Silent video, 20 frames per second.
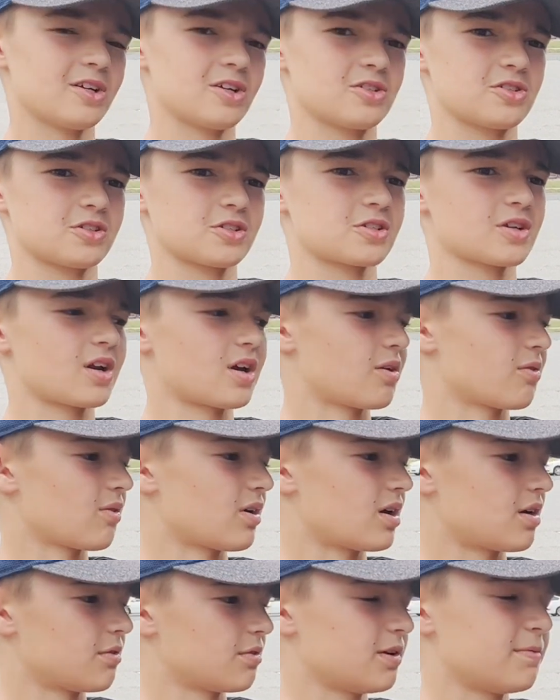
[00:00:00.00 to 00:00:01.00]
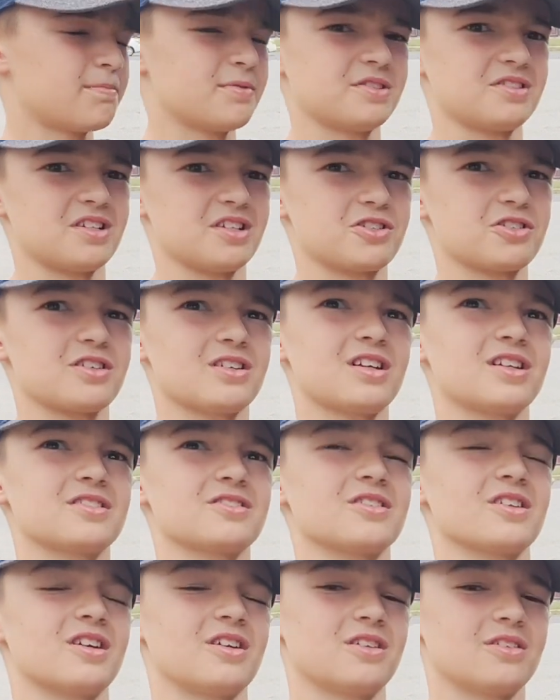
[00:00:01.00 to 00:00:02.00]
You're just going to want to reposition
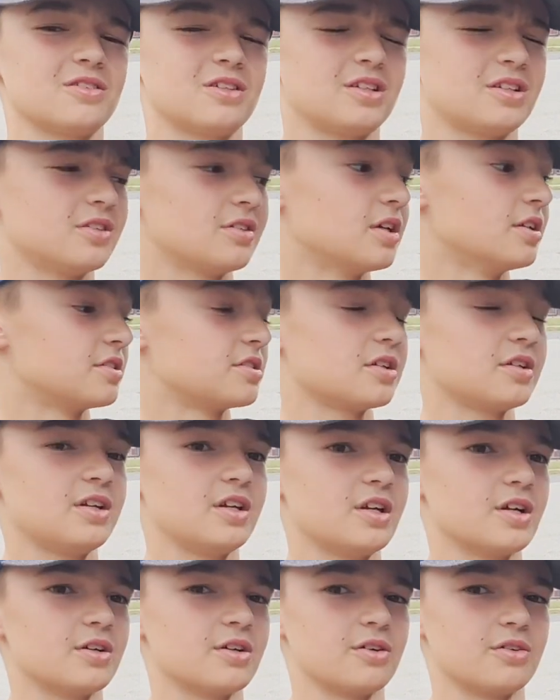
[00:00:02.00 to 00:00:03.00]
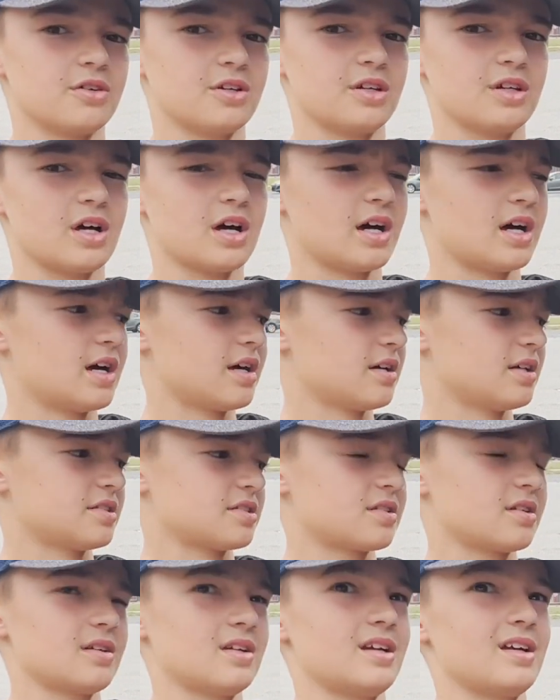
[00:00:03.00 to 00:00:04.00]
it until you hear no
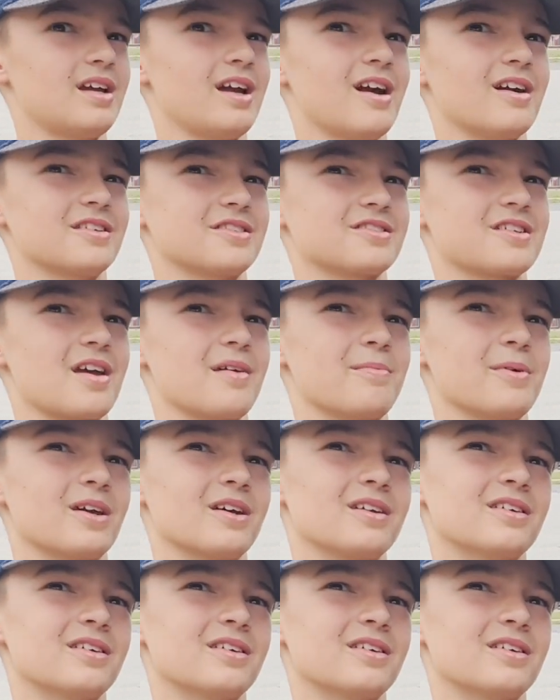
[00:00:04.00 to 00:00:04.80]
air escaping.